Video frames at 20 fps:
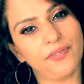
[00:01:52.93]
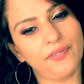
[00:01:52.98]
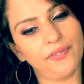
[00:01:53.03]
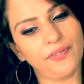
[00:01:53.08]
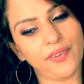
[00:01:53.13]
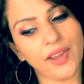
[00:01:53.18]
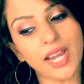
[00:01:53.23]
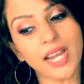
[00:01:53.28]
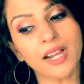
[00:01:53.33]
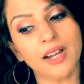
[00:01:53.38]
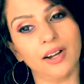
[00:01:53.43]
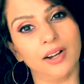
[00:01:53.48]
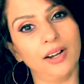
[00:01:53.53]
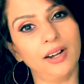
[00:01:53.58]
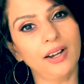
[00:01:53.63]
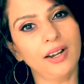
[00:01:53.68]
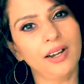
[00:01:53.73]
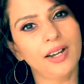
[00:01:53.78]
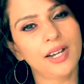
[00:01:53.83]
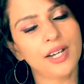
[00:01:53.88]

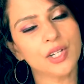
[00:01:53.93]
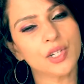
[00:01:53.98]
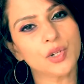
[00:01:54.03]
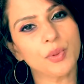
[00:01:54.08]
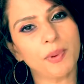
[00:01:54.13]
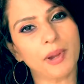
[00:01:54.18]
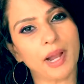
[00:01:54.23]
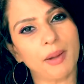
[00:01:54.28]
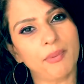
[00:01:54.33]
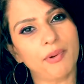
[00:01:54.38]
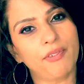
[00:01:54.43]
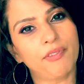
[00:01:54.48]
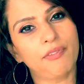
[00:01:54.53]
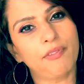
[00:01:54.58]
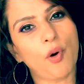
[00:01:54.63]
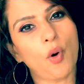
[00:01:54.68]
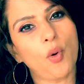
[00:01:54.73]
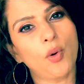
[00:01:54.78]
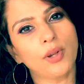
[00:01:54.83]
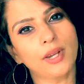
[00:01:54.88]
finger to pick up a
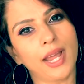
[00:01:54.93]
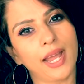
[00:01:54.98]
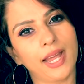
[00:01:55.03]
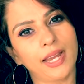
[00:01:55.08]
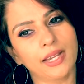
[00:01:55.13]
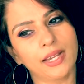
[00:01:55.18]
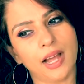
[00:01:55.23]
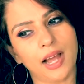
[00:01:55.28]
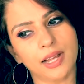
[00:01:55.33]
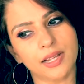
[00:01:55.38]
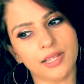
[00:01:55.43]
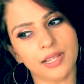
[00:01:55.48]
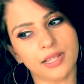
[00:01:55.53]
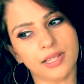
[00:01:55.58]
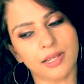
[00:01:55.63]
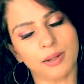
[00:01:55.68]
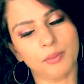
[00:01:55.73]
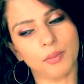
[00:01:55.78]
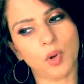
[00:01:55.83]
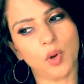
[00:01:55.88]
phone and answer
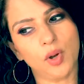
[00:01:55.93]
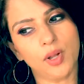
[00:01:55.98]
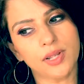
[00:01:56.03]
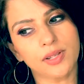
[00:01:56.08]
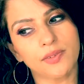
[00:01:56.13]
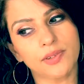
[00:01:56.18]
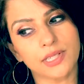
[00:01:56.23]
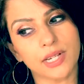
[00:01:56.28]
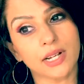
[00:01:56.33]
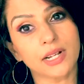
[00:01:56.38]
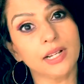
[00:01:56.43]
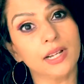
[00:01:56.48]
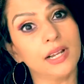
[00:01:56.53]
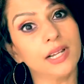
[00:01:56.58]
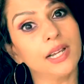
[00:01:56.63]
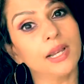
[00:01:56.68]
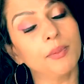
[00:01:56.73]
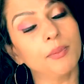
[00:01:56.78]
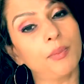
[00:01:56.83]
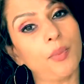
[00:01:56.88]
some calls, which are
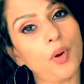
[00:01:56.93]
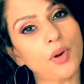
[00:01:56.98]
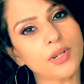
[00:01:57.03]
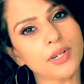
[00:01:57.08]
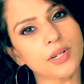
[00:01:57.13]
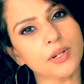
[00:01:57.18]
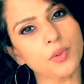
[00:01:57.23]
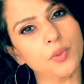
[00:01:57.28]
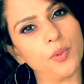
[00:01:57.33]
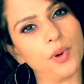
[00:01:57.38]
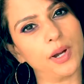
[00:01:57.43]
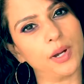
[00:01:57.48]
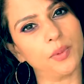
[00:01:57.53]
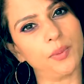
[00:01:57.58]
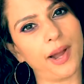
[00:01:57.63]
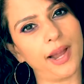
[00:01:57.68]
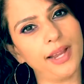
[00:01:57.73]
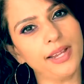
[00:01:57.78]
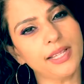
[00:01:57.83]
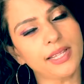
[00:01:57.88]
clearly important
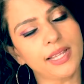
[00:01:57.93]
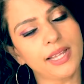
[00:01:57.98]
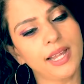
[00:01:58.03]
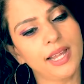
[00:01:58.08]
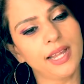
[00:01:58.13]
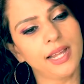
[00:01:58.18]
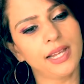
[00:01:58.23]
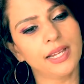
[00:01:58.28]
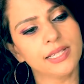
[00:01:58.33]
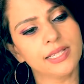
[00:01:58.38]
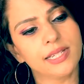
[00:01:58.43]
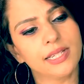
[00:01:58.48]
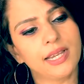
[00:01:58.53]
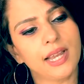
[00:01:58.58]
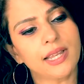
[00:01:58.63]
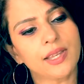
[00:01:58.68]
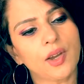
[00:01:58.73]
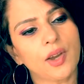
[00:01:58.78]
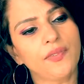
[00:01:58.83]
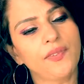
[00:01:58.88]
work-wise. She
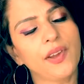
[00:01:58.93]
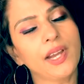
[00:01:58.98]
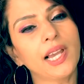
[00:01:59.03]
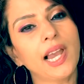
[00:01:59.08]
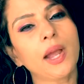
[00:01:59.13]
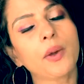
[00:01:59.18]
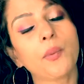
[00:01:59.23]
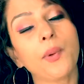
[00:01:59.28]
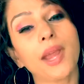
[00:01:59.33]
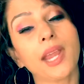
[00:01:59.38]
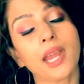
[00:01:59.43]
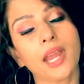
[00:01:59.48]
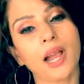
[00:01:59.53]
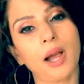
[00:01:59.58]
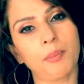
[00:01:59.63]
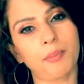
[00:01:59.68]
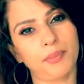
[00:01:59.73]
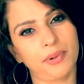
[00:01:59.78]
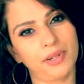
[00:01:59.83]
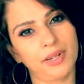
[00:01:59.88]
does not feel like waking
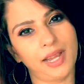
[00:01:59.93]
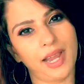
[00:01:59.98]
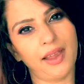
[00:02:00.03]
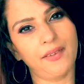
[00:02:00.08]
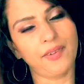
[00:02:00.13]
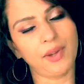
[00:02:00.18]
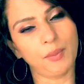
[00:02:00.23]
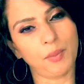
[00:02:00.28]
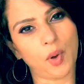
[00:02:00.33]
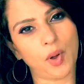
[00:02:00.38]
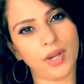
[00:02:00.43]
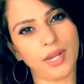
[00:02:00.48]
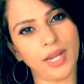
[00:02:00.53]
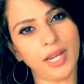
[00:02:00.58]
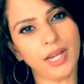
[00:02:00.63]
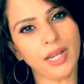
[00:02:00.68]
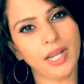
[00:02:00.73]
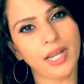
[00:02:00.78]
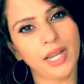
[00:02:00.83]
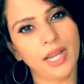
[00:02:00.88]
up every
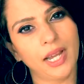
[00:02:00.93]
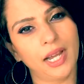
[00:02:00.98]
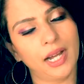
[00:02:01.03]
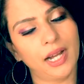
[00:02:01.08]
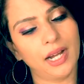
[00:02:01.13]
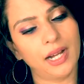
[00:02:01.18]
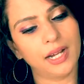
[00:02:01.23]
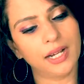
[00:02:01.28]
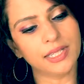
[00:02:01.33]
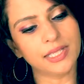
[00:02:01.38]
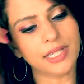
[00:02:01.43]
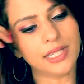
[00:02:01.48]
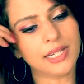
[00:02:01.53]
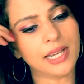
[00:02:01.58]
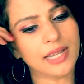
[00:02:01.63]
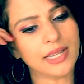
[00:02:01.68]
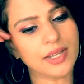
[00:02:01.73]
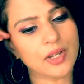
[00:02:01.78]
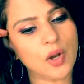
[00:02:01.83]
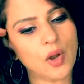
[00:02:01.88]
morning. She
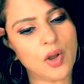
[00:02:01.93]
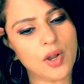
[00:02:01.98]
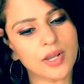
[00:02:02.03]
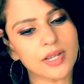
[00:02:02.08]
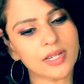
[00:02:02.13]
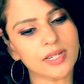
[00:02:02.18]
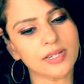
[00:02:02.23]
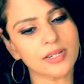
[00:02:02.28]
does not